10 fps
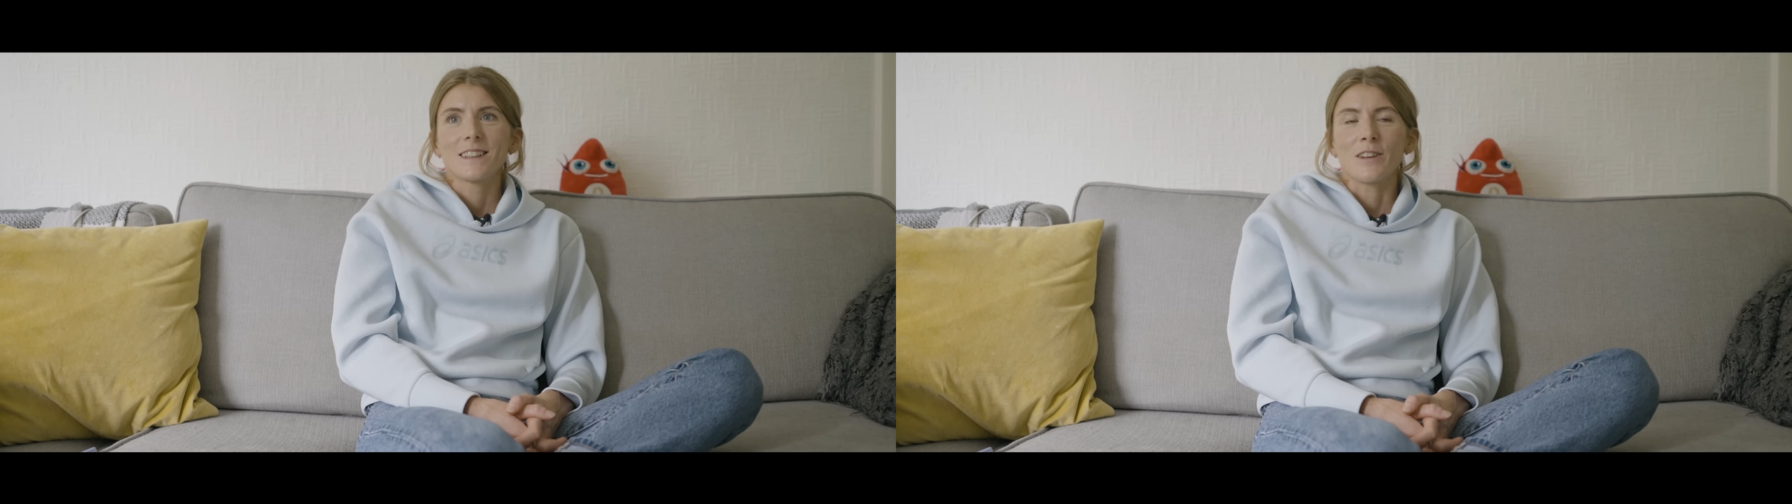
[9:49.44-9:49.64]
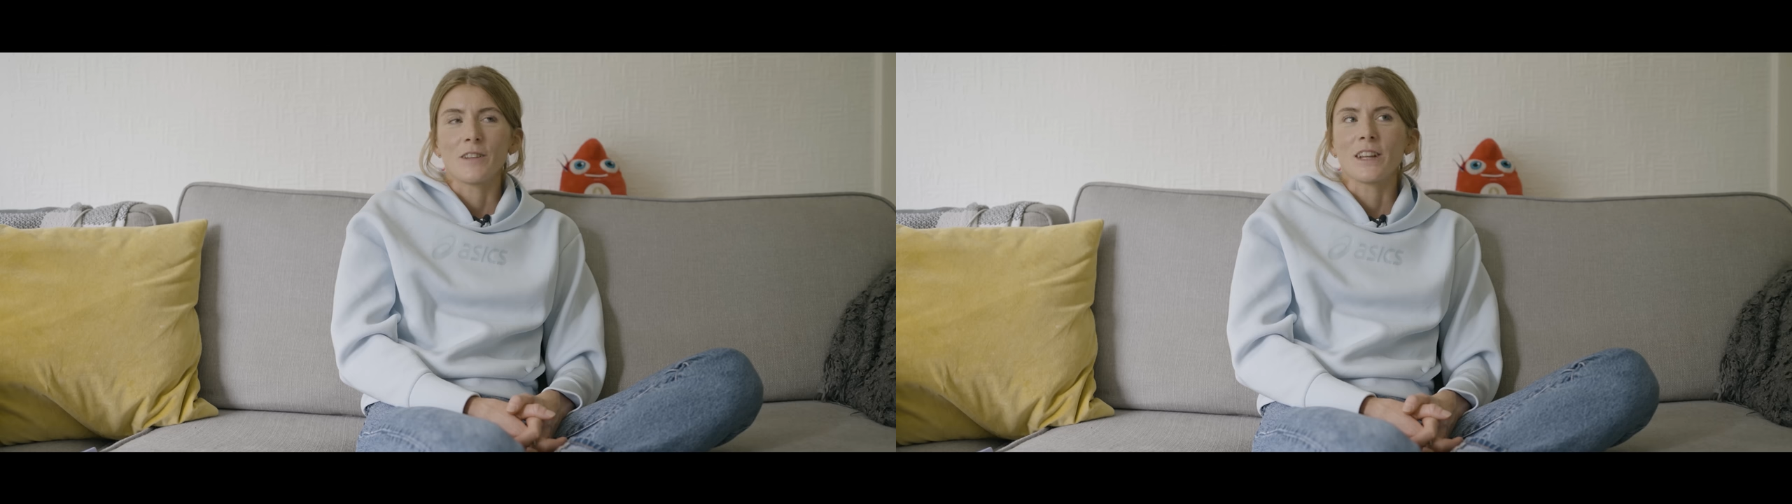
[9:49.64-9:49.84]

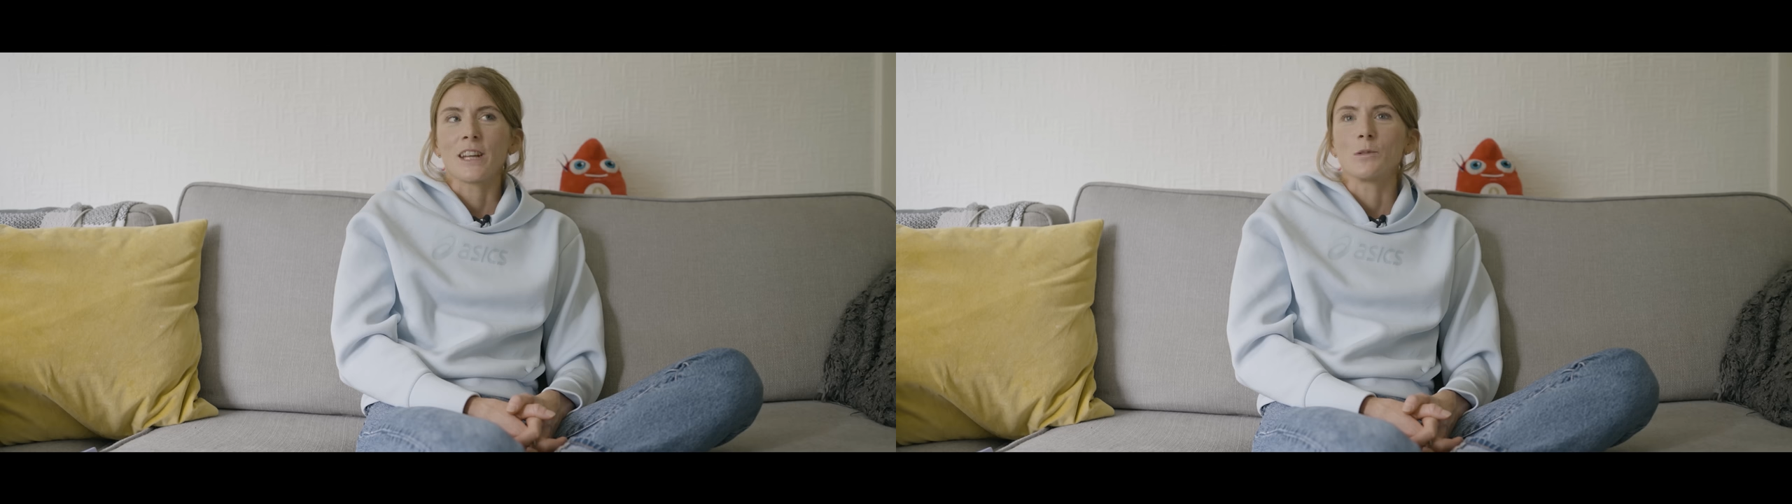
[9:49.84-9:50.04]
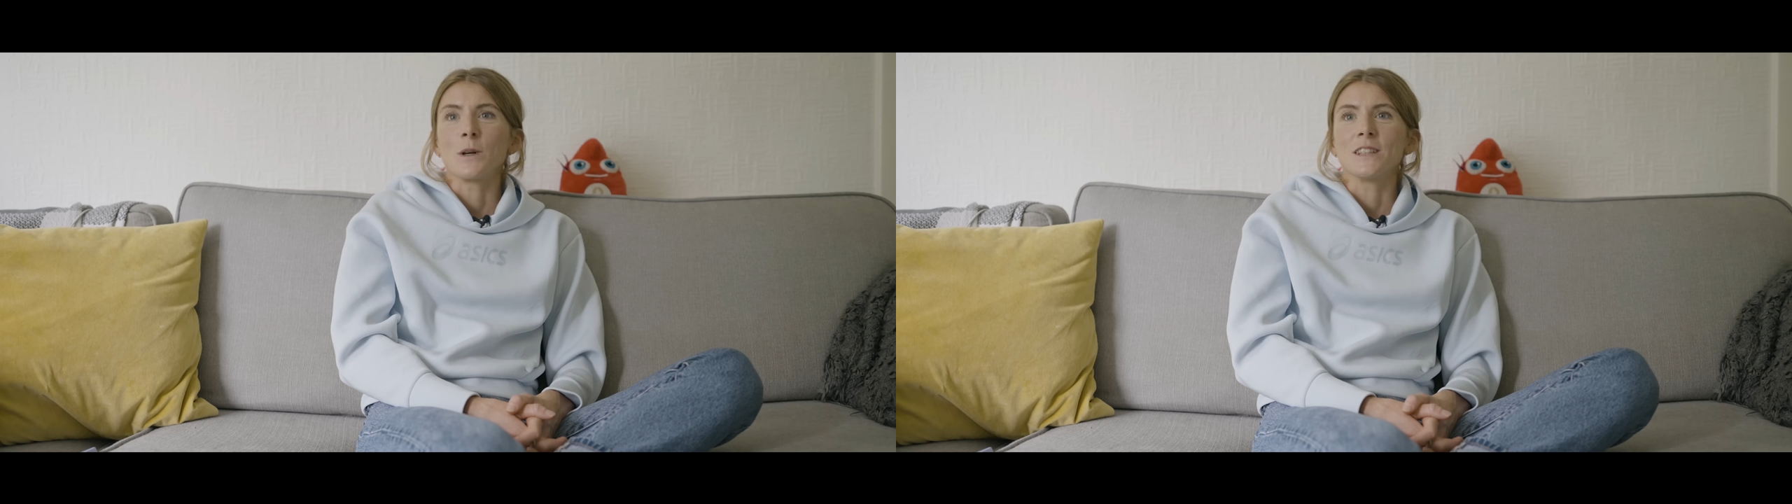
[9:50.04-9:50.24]
I felt
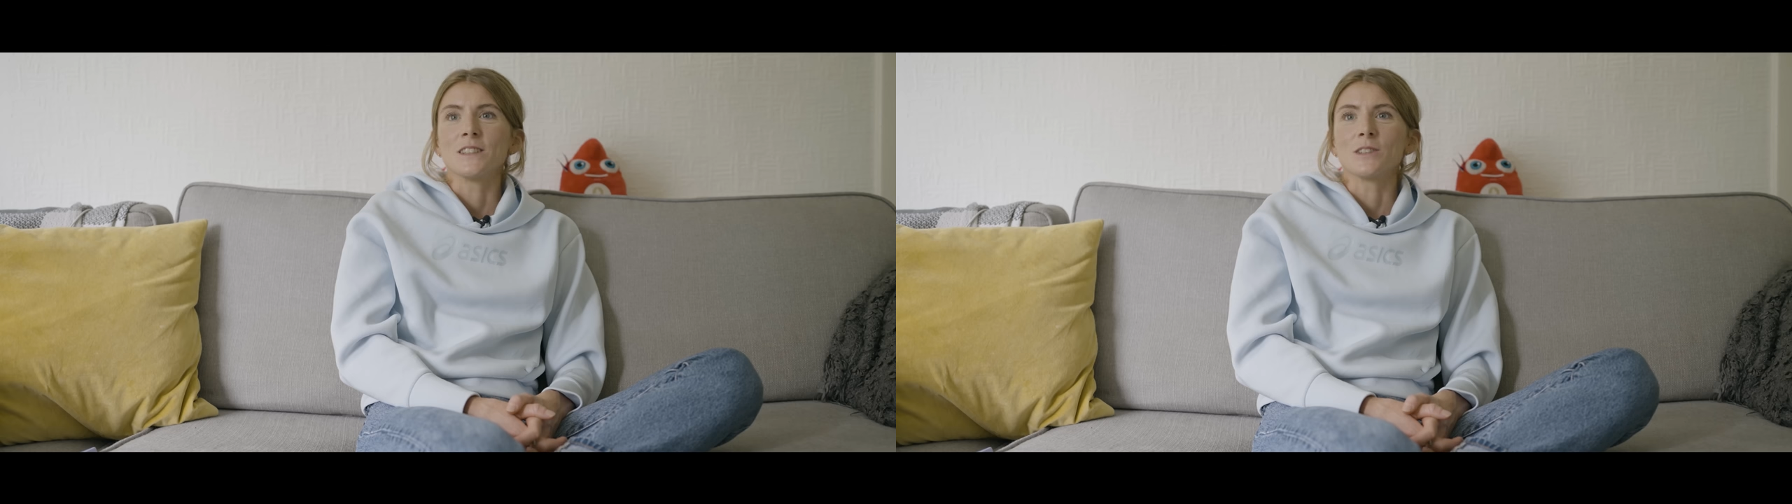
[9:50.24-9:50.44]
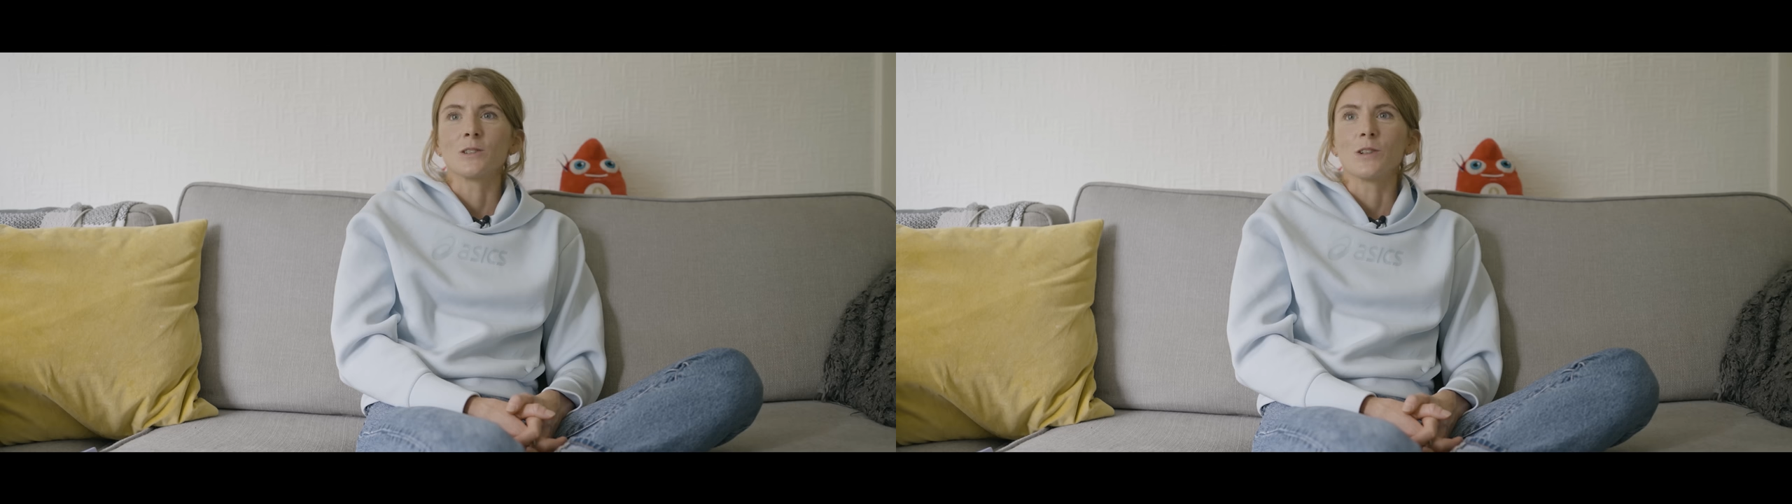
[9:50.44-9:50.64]
like I'd
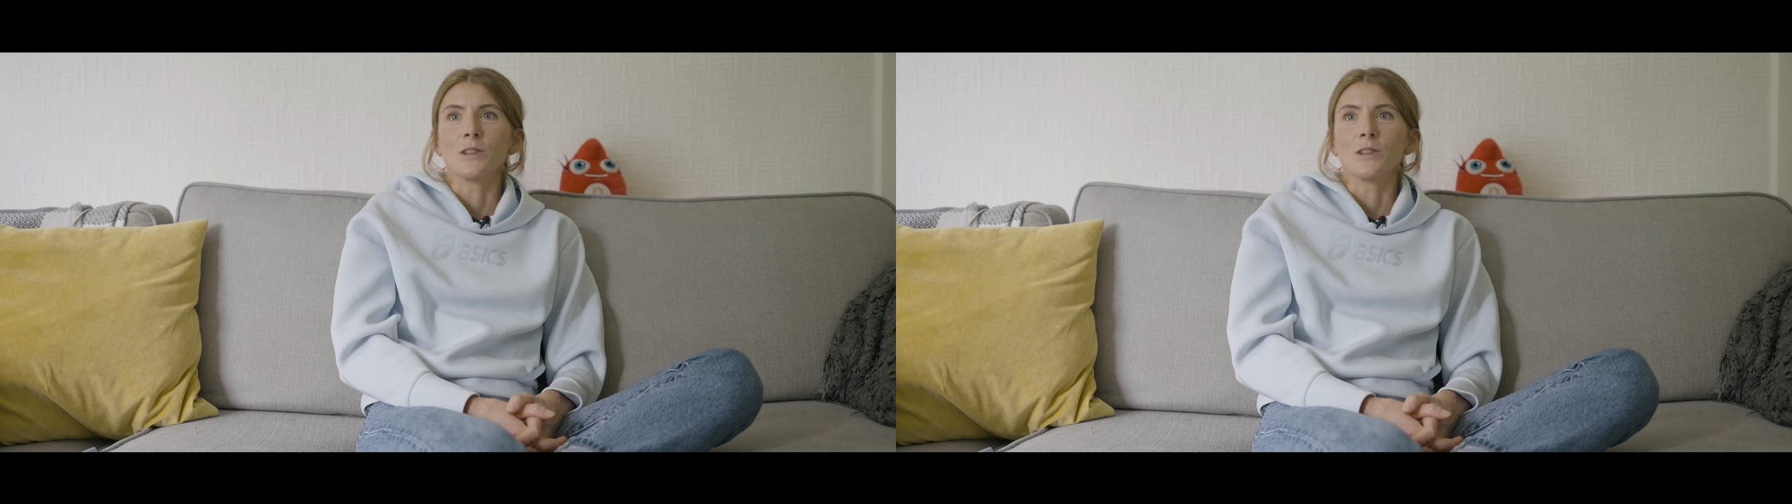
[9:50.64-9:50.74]
waited so